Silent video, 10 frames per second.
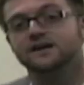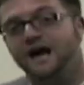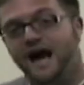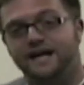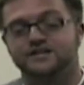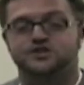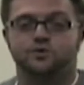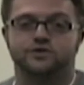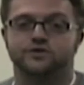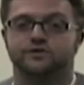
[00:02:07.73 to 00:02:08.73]
Aggies
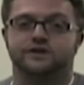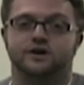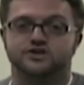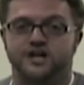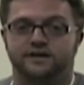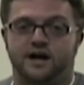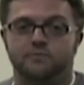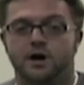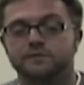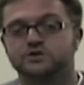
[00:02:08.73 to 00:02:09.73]
scored an early touchdown. Hal
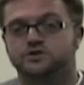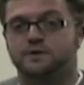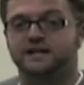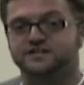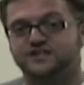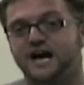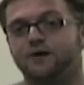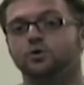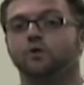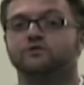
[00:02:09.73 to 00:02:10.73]
Mummy was swinging his
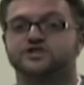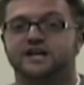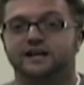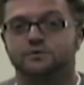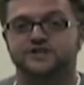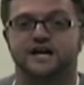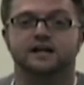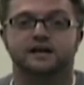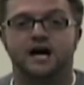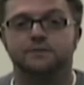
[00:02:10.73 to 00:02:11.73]
towel over his head like it was a
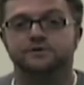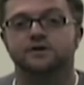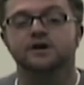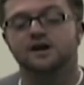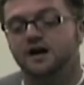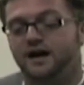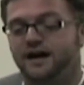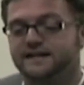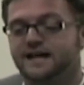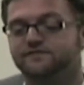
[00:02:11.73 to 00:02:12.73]
helicopter.
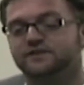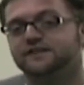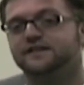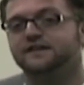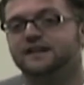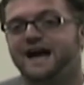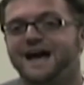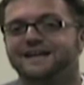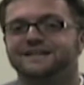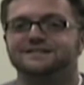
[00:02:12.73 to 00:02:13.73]
I definitely think the
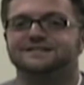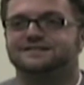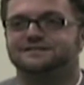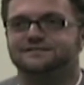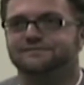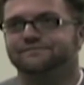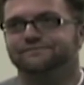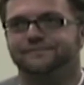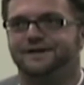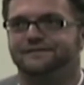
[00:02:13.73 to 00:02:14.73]
Aggies,
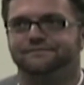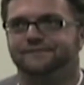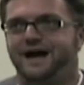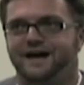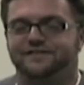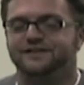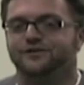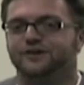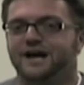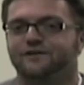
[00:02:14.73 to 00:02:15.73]
I think they're
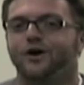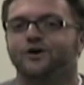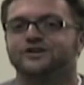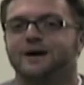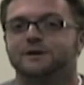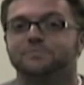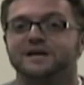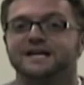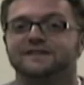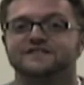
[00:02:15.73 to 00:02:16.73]
going to have a hard time
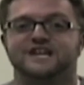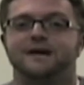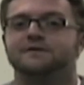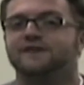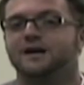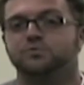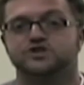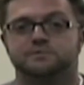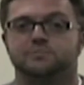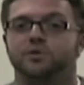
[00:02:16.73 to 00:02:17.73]
competing in this game. Nevada puts
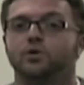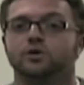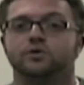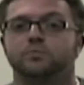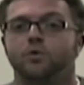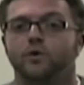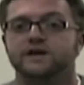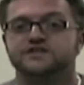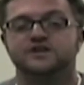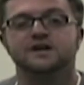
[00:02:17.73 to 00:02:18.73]
up a boatload of
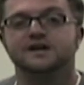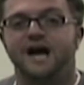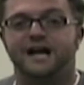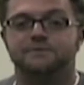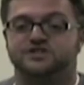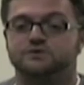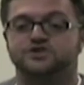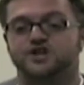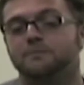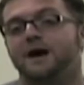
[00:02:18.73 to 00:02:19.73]
points. And MSU
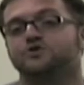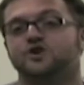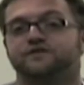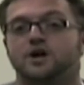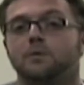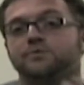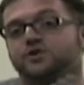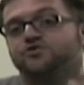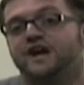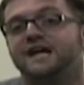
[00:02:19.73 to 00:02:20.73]
somehow is going to have to come up with a
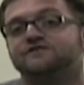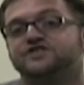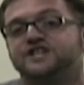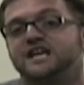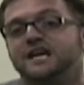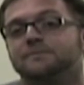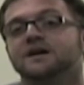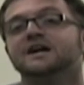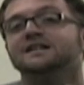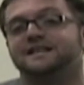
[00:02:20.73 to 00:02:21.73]
creative scheme
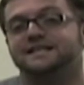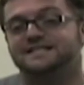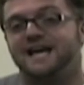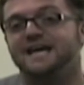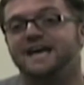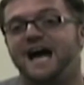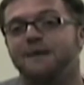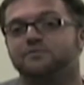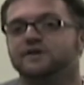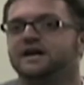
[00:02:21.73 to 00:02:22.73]
to contain
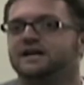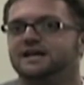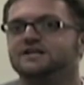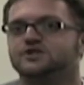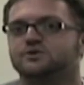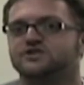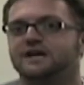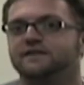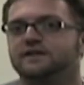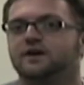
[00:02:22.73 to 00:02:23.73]
Kaepernick. Easier
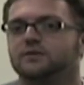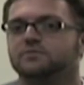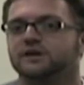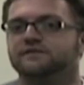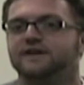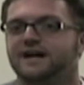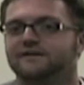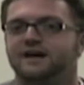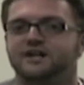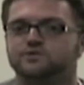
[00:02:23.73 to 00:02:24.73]
said than done, believe that.
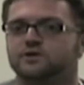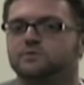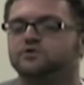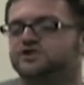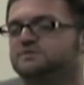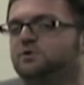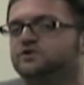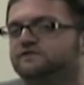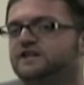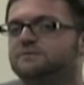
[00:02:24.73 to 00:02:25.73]
Nevada is one of the most
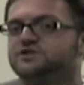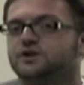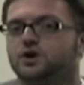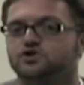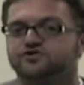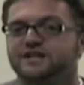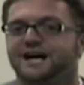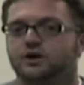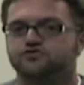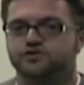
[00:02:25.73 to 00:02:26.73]
explosive teams in the country.
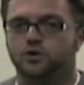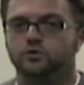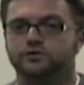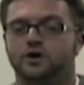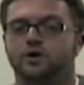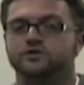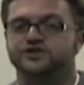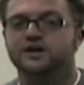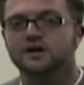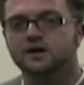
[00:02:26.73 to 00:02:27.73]
900 total yards
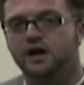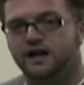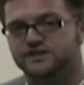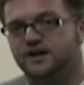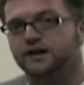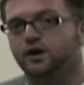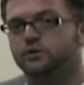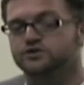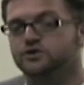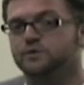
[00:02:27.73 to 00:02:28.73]
against
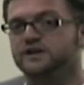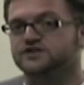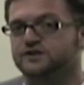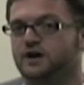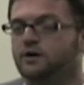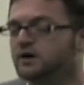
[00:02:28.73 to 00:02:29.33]
Idaho 2 weeks ago.